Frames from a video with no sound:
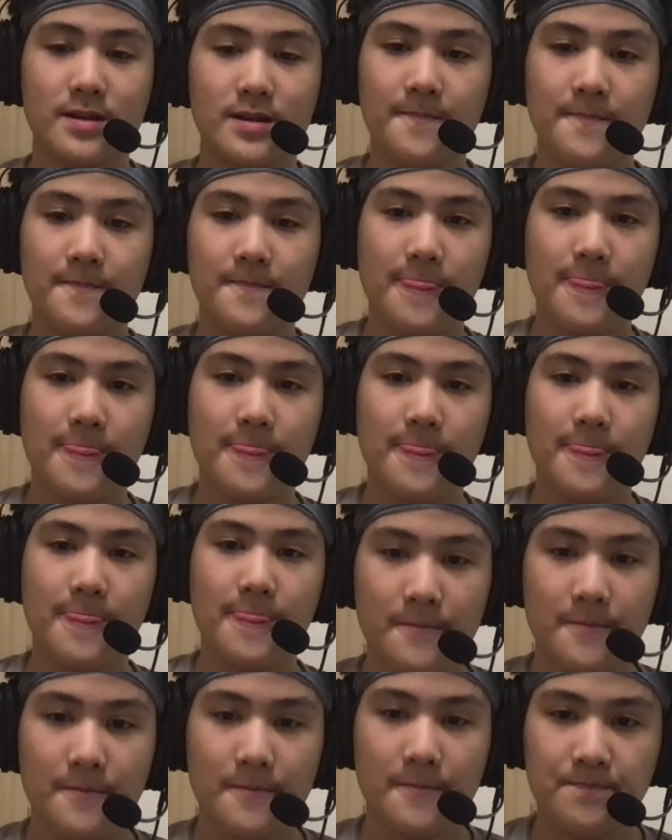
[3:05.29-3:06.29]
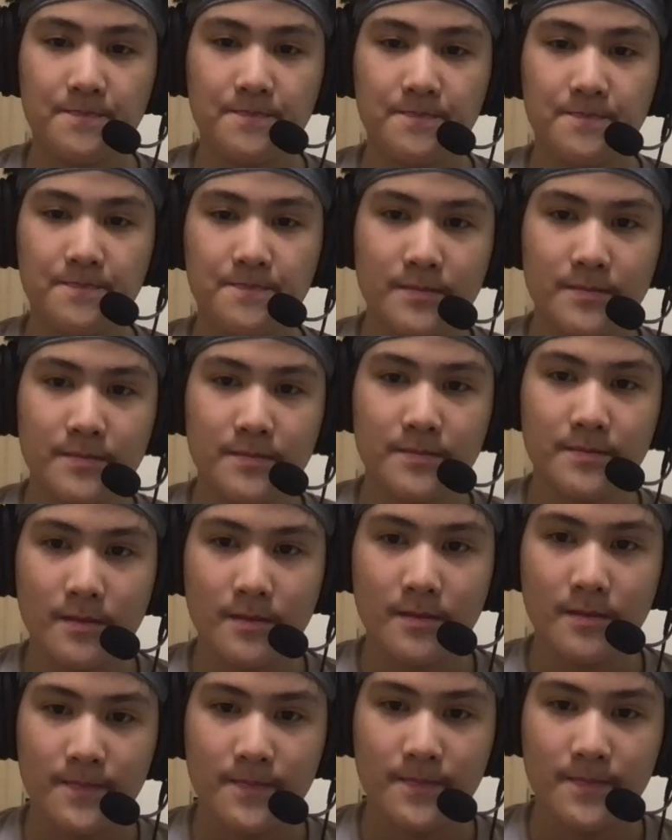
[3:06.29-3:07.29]

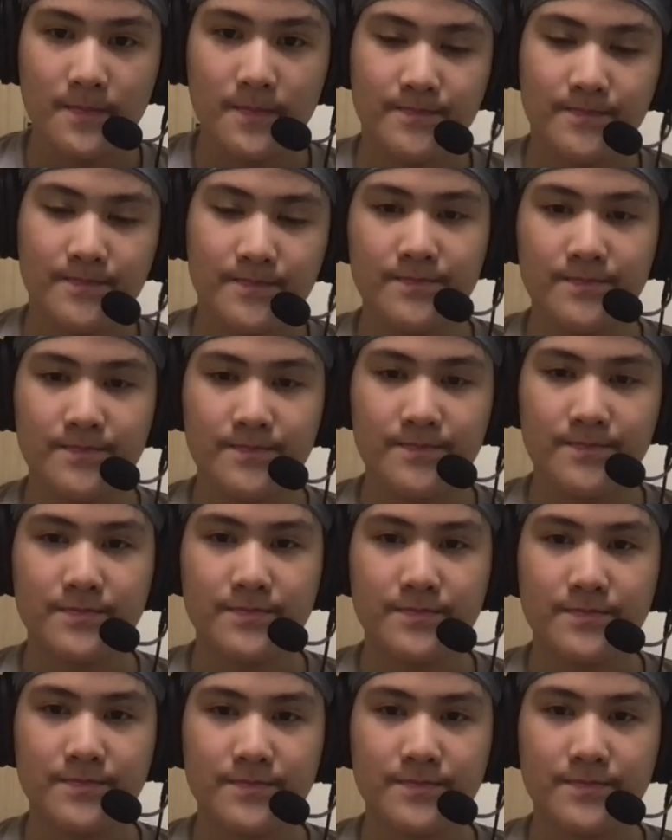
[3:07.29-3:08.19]
Nobody speaks.